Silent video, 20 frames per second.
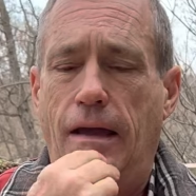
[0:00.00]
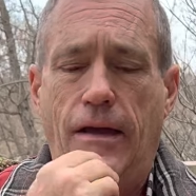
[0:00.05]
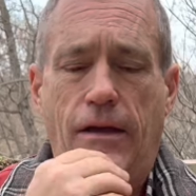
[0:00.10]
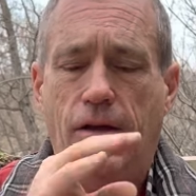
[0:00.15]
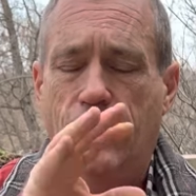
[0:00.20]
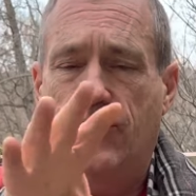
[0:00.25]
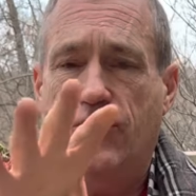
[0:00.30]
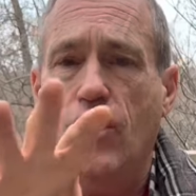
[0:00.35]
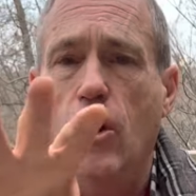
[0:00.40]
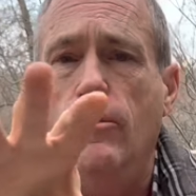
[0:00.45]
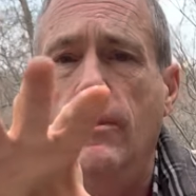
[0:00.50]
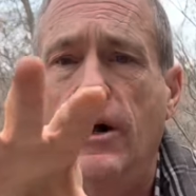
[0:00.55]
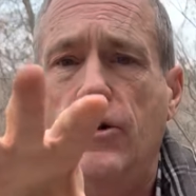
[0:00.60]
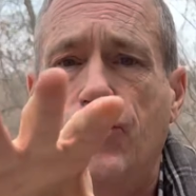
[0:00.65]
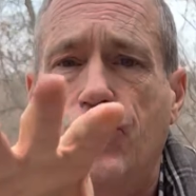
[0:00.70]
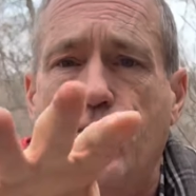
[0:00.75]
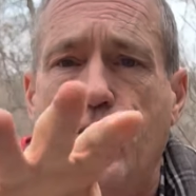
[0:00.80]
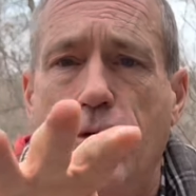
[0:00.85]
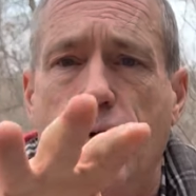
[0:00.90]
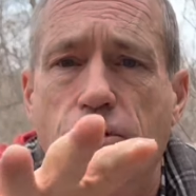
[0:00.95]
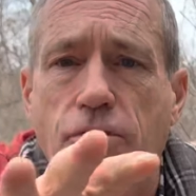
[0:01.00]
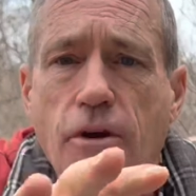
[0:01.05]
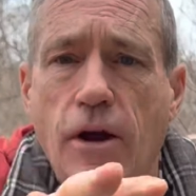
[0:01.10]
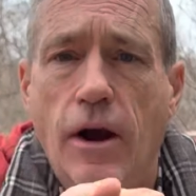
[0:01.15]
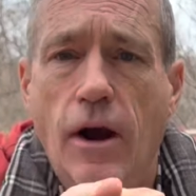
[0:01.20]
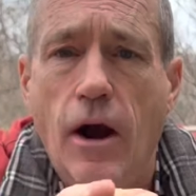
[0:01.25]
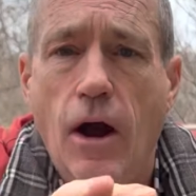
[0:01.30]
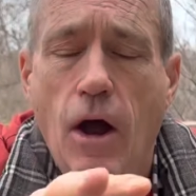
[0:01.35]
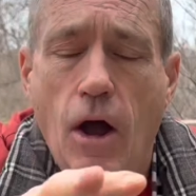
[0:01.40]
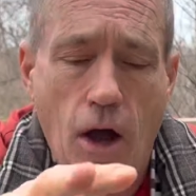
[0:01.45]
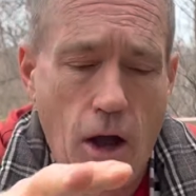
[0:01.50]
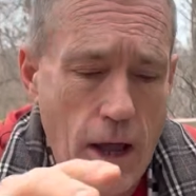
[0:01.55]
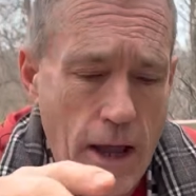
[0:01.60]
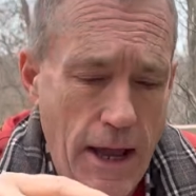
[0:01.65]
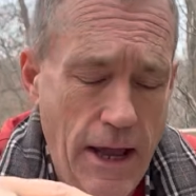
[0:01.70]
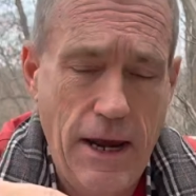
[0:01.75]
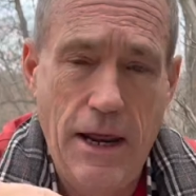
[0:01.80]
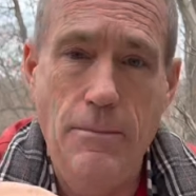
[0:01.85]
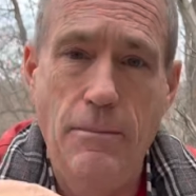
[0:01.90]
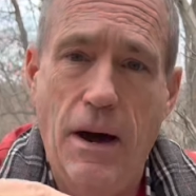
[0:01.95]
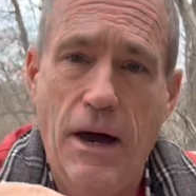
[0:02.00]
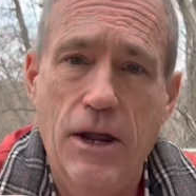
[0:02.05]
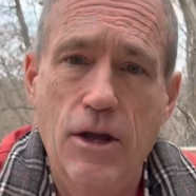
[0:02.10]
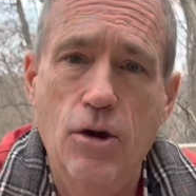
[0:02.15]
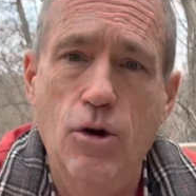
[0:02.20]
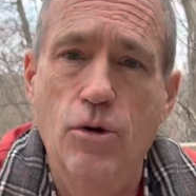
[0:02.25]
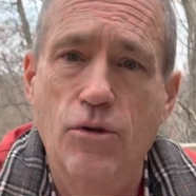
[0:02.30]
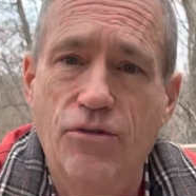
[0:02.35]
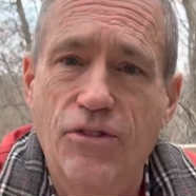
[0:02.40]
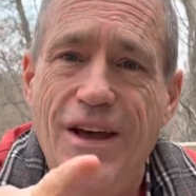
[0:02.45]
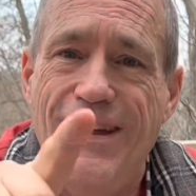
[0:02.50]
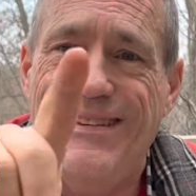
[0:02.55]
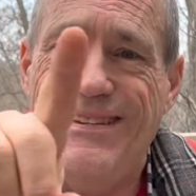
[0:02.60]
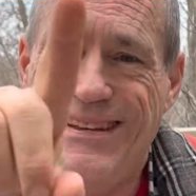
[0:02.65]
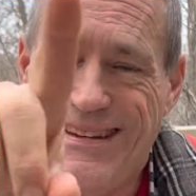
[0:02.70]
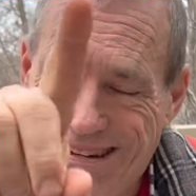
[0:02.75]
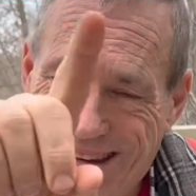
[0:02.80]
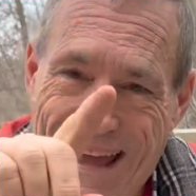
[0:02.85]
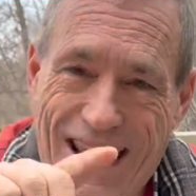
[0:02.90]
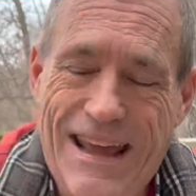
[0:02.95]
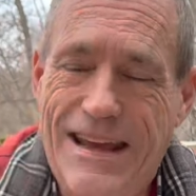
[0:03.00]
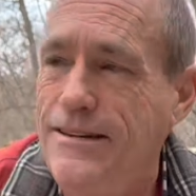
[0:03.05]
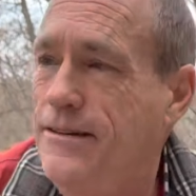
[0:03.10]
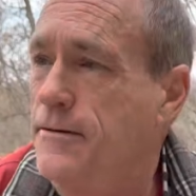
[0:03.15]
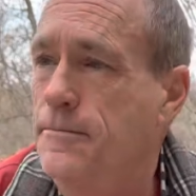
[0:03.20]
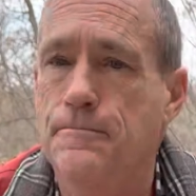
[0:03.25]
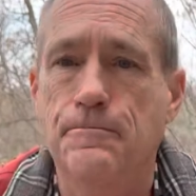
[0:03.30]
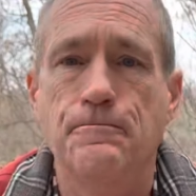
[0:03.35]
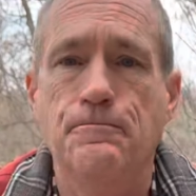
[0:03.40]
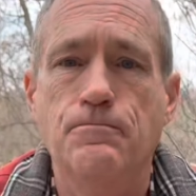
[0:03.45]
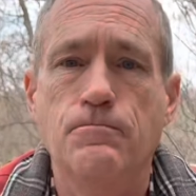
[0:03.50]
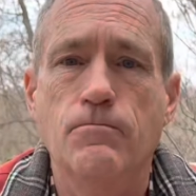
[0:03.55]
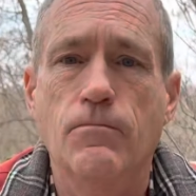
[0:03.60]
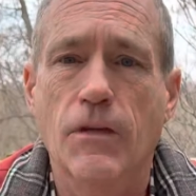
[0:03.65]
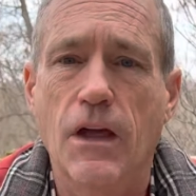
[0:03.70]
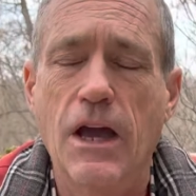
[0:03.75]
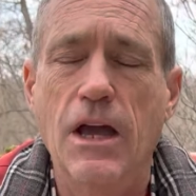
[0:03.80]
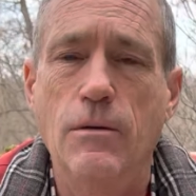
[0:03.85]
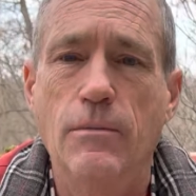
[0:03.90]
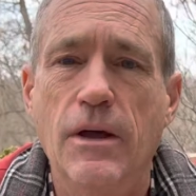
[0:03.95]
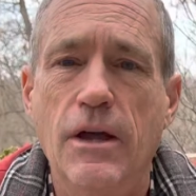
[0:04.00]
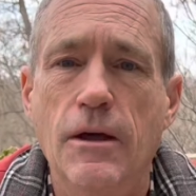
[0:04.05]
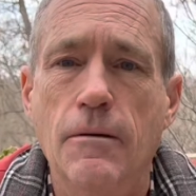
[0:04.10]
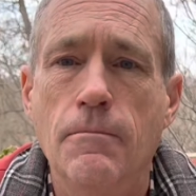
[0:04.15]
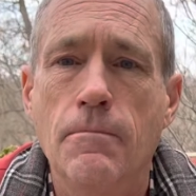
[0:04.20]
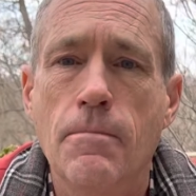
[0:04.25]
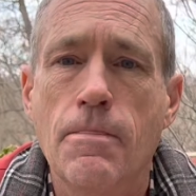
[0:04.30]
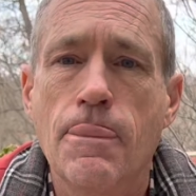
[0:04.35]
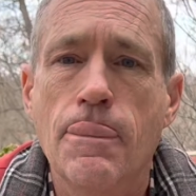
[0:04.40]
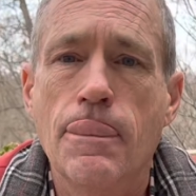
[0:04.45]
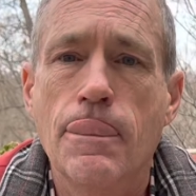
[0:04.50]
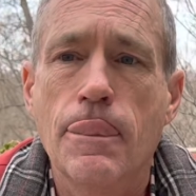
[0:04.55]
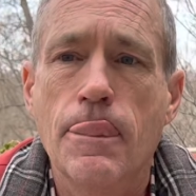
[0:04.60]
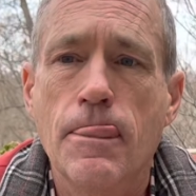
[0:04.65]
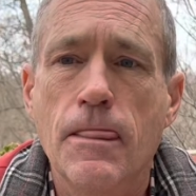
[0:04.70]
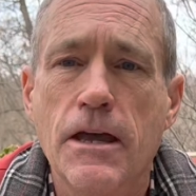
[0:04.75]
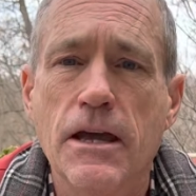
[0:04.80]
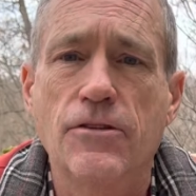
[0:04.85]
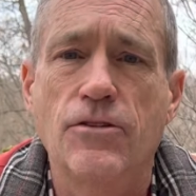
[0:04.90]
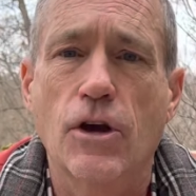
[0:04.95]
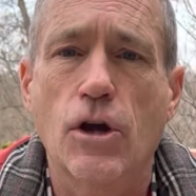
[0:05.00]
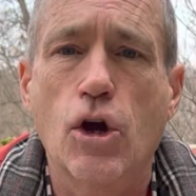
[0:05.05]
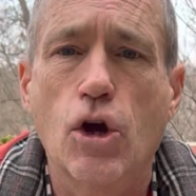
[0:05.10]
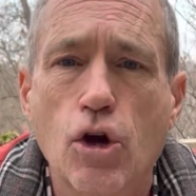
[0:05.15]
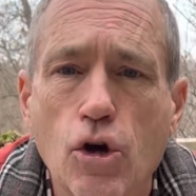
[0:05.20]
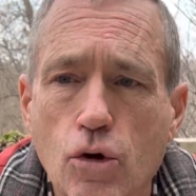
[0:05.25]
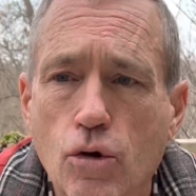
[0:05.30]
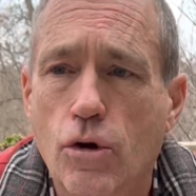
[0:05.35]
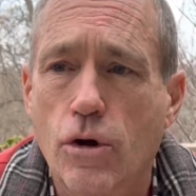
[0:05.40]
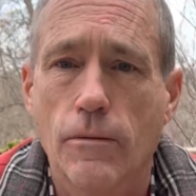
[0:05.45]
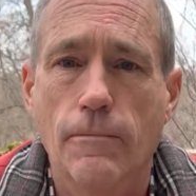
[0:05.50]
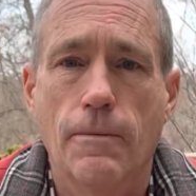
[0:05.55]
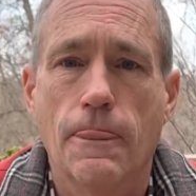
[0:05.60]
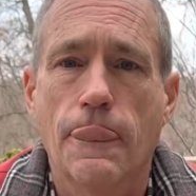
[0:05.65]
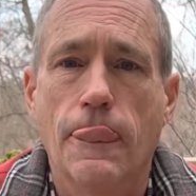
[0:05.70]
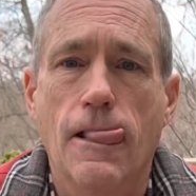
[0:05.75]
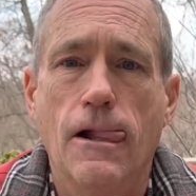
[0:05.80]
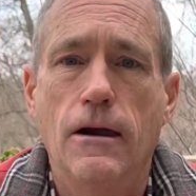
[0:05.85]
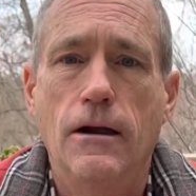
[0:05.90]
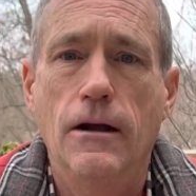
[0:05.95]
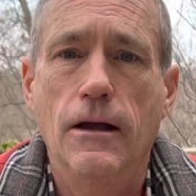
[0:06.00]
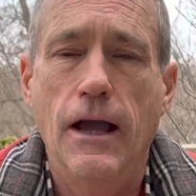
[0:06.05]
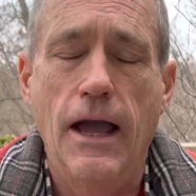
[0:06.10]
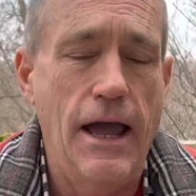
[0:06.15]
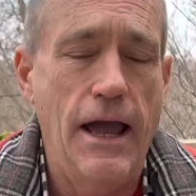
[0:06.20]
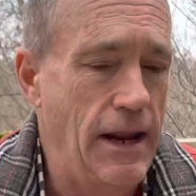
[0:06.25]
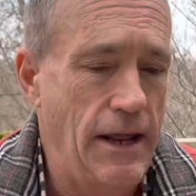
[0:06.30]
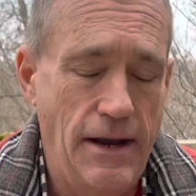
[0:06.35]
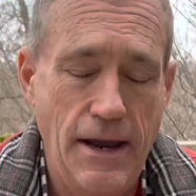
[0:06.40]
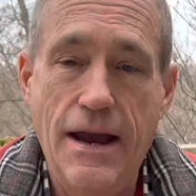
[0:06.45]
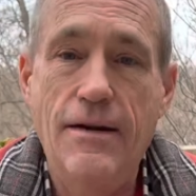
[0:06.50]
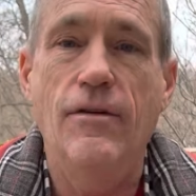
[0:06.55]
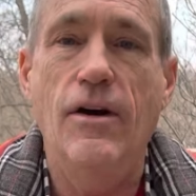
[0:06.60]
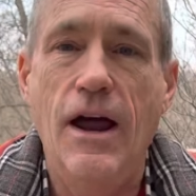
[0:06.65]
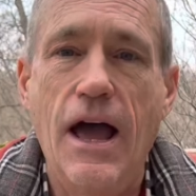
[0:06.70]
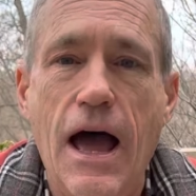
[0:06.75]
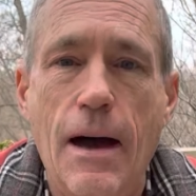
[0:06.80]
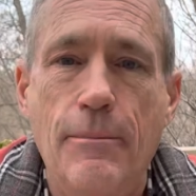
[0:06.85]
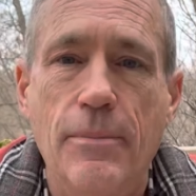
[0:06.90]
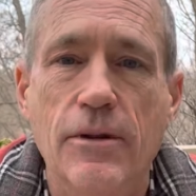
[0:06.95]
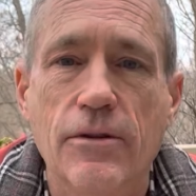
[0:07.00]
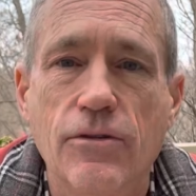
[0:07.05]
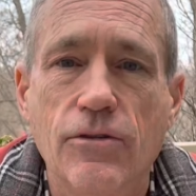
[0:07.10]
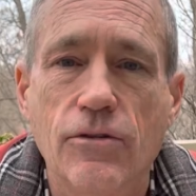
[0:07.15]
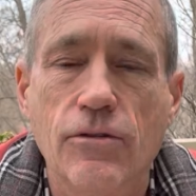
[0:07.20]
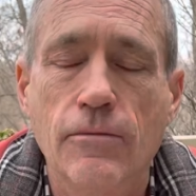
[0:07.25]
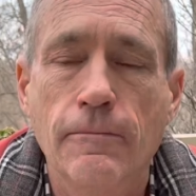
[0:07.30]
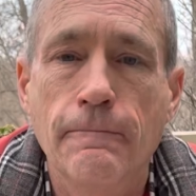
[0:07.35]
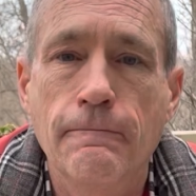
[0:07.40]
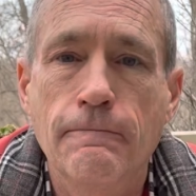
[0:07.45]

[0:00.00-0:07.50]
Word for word: So much truth there. Anybody who sets a date, amen, is a kook and it never happens.